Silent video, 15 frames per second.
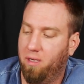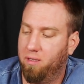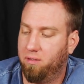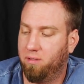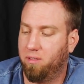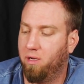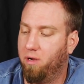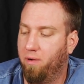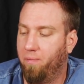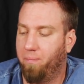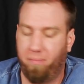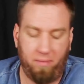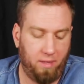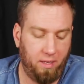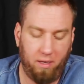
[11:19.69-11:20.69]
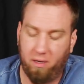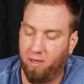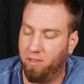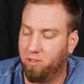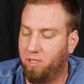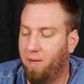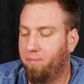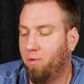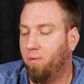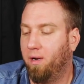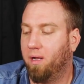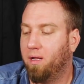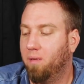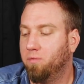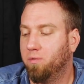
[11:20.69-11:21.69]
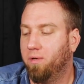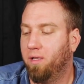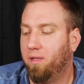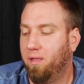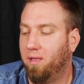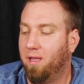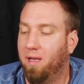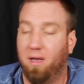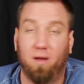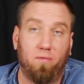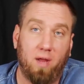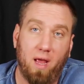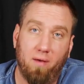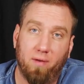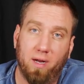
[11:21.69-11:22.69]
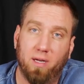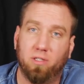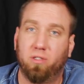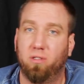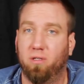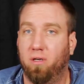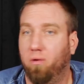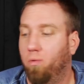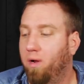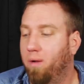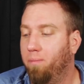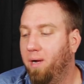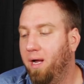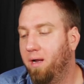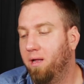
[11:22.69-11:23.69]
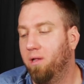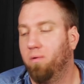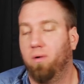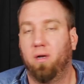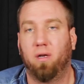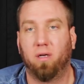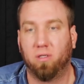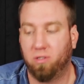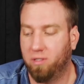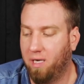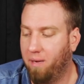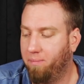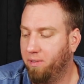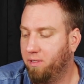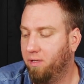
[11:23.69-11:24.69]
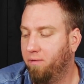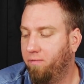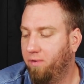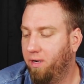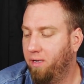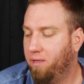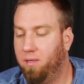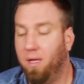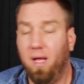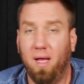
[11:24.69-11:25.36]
So you can strap the one it comes with, and then if you have an extra or want to buy another one, you can strap it to the front.